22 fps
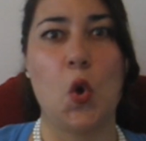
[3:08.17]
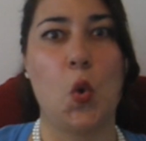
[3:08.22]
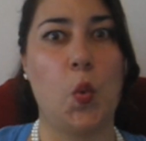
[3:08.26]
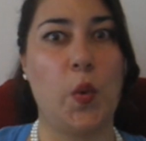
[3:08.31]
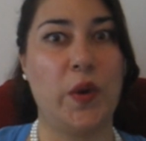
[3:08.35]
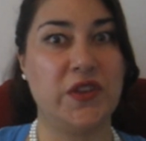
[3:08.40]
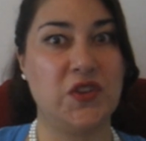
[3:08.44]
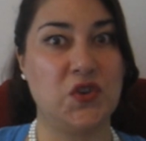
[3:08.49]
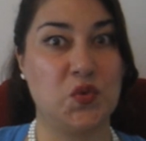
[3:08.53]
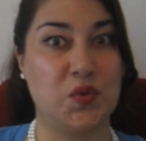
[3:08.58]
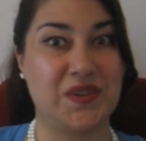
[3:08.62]

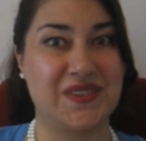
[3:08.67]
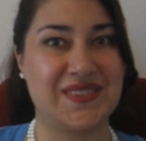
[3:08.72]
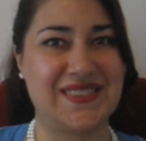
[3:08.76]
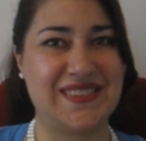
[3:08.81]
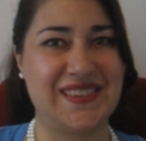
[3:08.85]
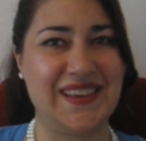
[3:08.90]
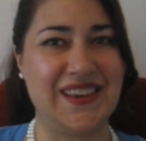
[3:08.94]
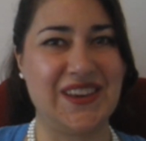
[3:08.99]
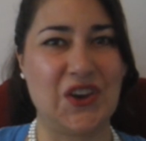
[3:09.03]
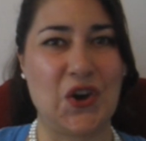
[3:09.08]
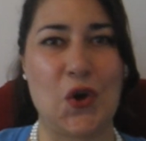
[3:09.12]
when you are
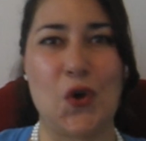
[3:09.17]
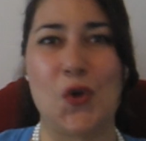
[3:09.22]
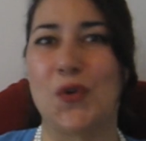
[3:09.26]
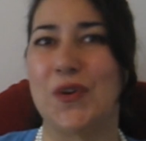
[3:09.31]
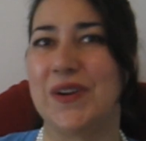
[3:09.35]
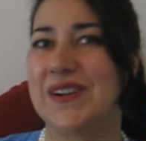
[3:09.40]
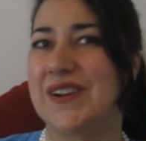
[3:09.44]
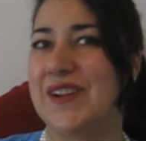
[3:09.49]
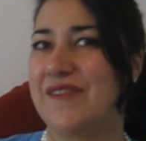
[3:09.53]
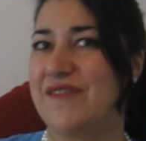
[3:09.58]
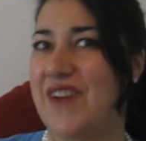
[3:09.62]
sick
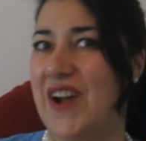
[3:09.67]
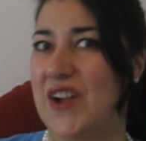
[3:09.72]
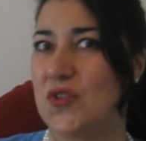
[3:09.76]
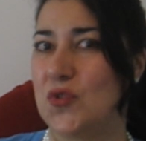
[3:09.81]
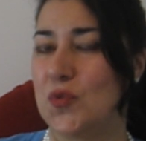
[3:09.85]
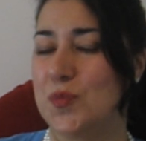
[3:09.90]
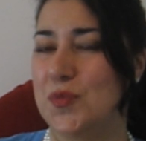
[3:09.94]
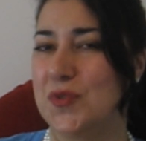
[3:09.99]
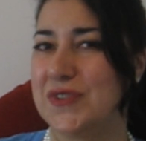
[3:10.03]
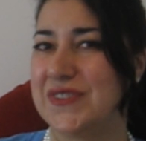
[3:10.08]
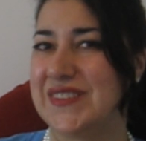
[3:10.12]
or in a
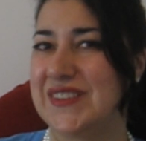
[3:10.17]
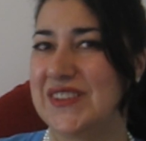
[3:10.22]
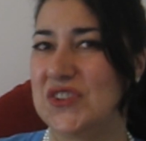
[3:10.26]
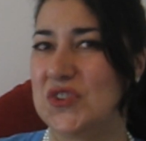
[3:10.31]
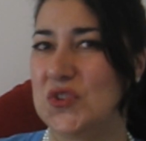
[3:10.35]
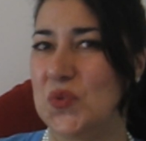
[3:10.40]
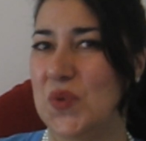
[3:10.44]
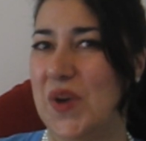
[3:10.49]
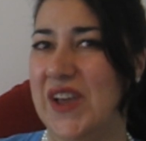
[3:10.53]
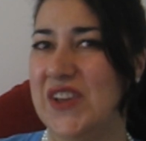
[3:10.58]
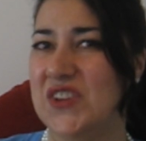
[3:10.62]
vulnerable
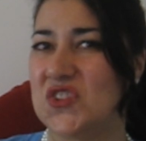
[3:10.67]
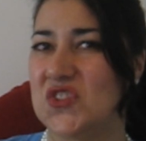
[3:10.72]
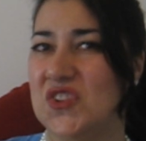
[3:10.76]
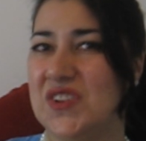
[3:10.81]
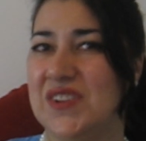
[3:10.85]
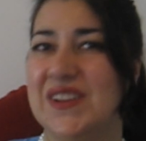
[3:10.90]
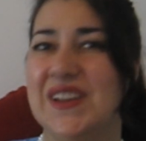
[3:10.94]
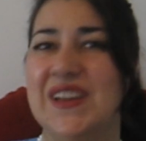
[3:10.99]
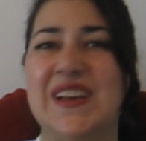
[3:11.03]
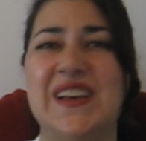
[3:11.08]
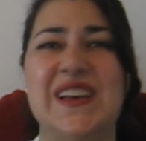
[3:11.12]

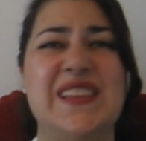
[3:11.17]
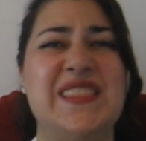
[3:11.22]
situation.